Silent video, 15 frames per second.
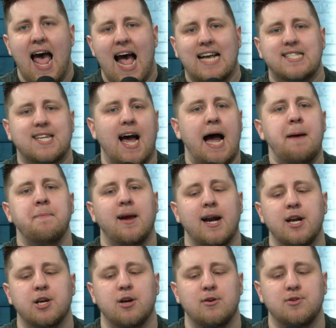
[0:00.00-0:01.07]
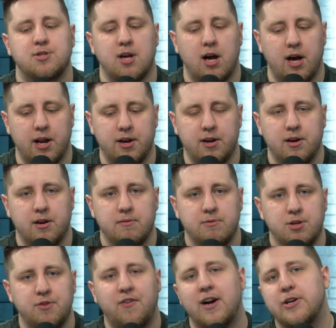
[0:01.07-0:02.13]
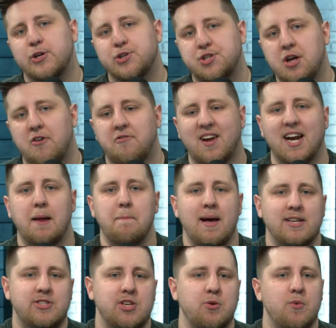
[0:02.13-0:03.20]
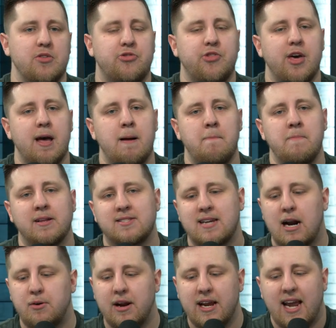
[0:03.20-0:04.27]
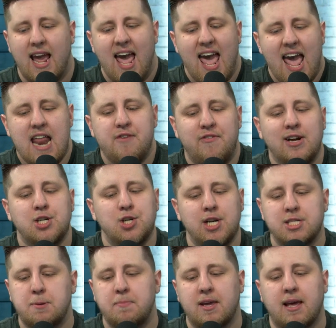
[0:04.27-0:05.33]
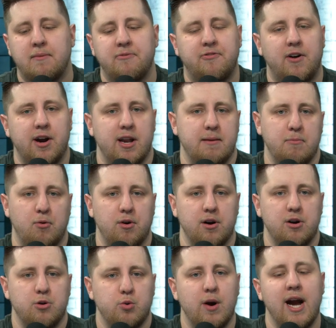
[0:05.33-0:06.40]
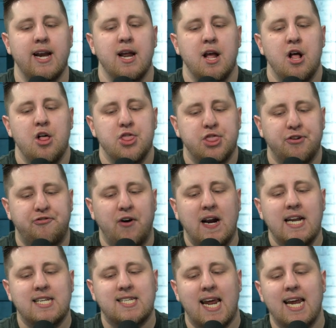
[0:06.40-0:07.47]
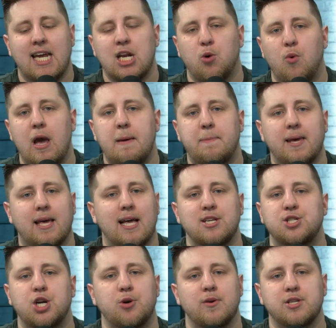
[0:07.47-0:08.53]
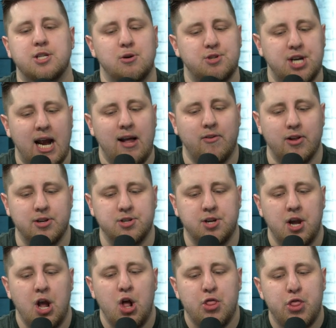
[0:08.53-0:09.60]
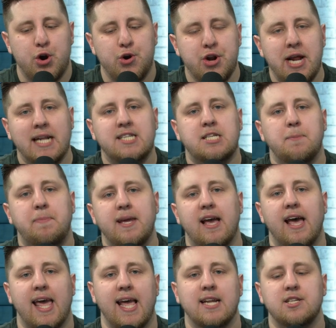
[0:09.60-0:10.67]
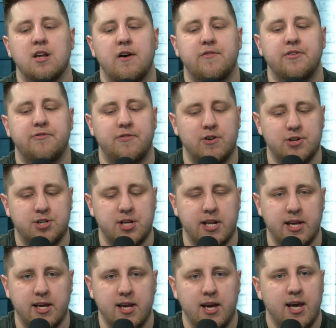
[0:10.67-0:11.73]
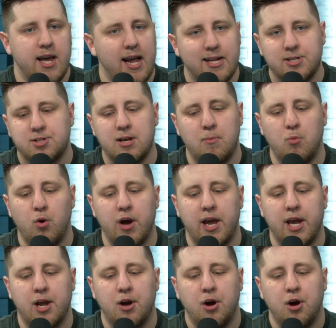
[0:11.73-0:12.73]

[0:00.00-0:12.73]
as time kind of goes on, you find yourself kind of messing with them. It's not really, it eventually doesn't become fun anymore, right? The fun is taken away because there is no challenge. There needs to be a hint of adversity in some way